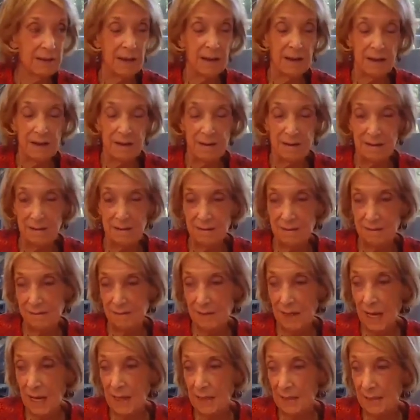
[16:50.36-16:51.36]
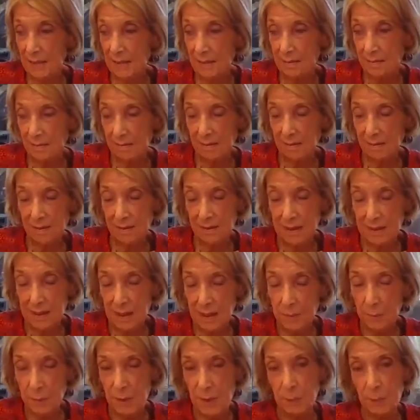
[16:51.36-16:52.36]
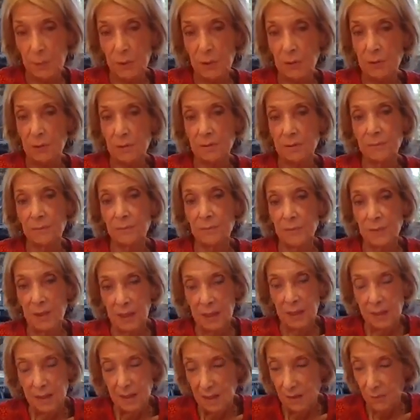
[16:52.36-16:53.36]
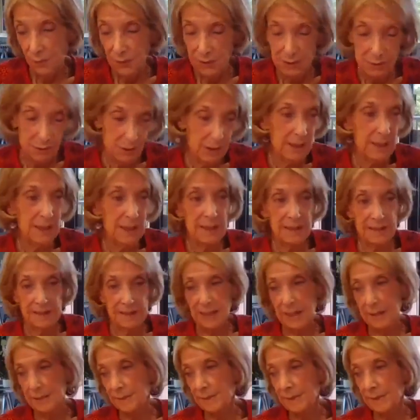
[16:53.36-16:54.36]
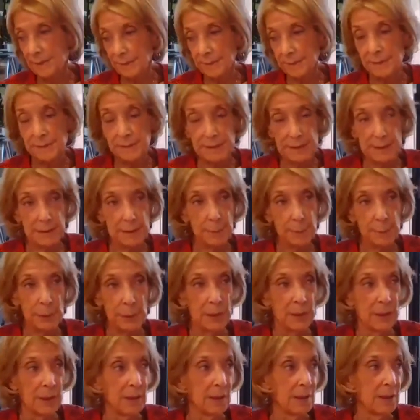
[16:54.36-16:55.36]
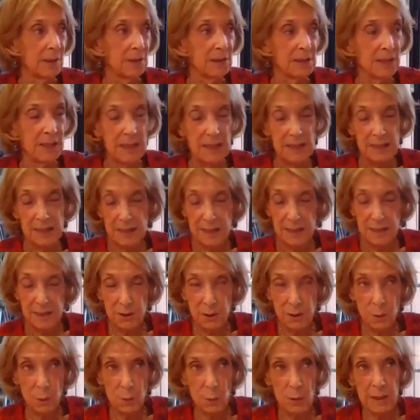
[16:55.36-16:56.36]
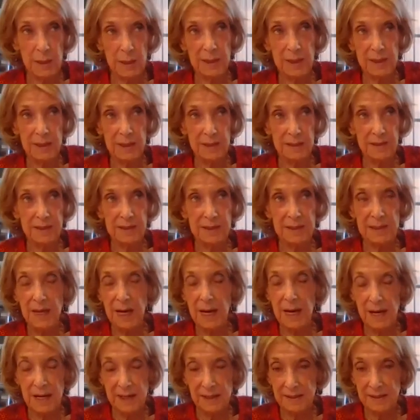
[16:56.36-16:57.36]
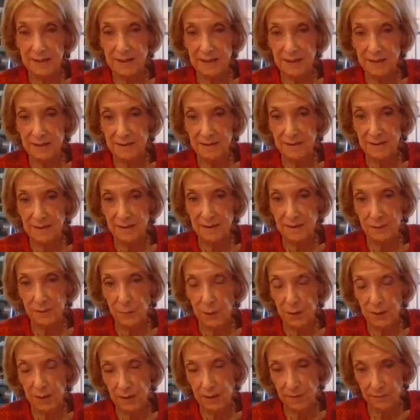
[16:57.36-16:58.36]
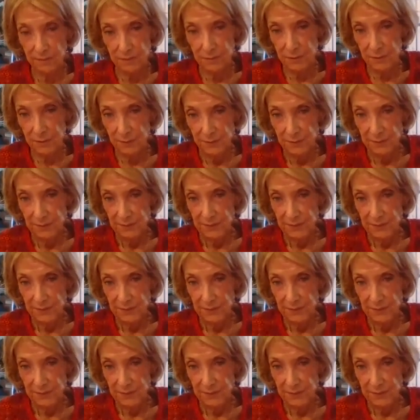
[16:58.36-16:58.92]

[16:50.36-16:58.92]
And like some people, if we're going to get technical, tip taking away the tax and the whatever.